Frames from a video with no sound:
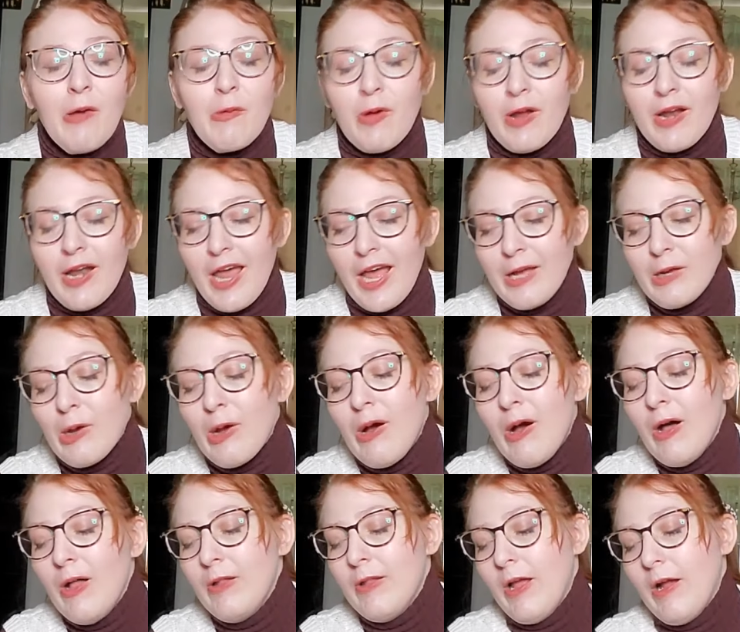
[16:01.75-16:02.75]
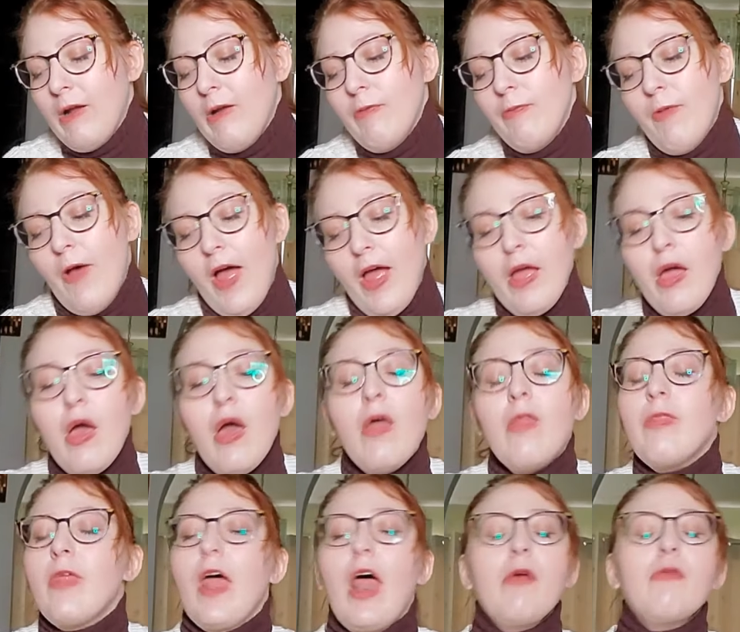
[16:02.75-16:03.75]
I wanna clarify
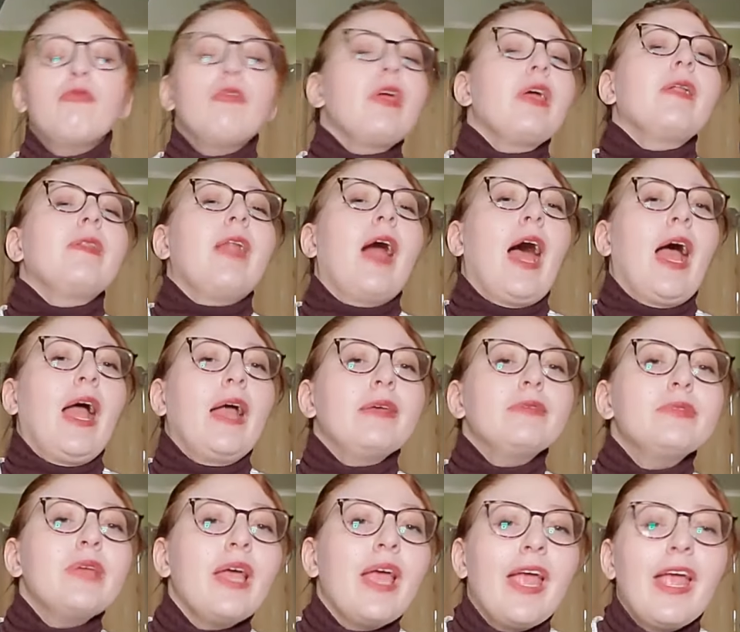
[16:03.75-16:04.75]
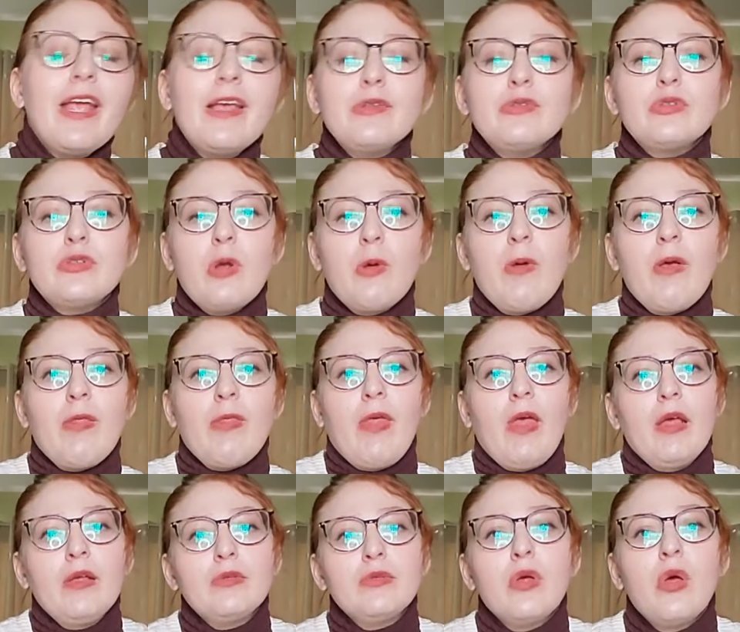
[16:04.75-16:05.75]
that I realize he's doing
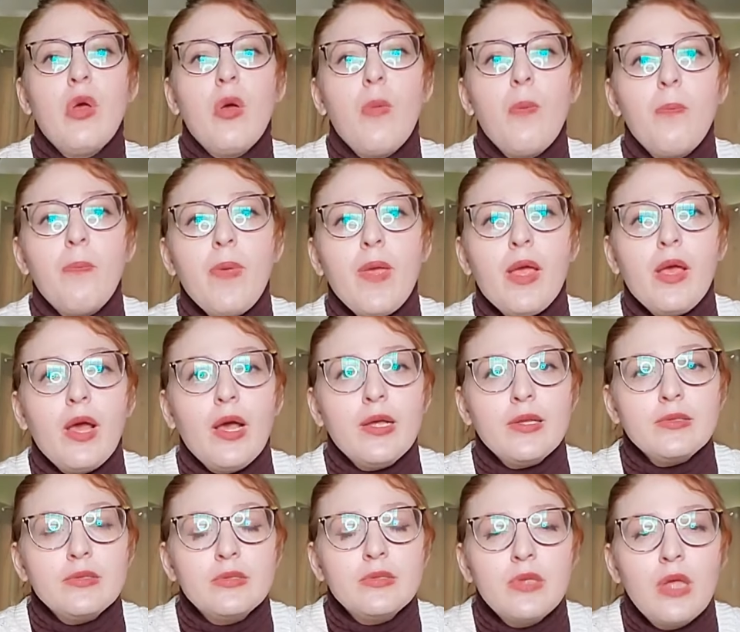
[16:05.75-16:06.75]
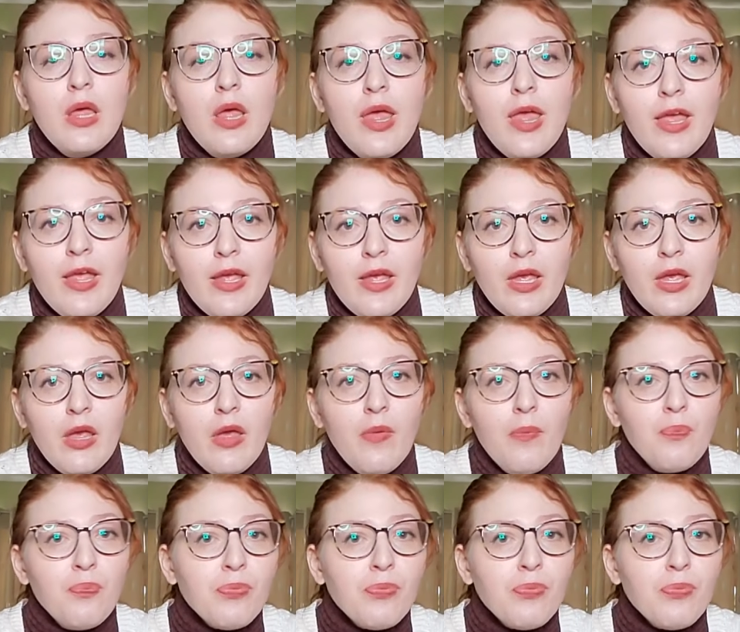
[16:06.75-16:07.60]
this because he,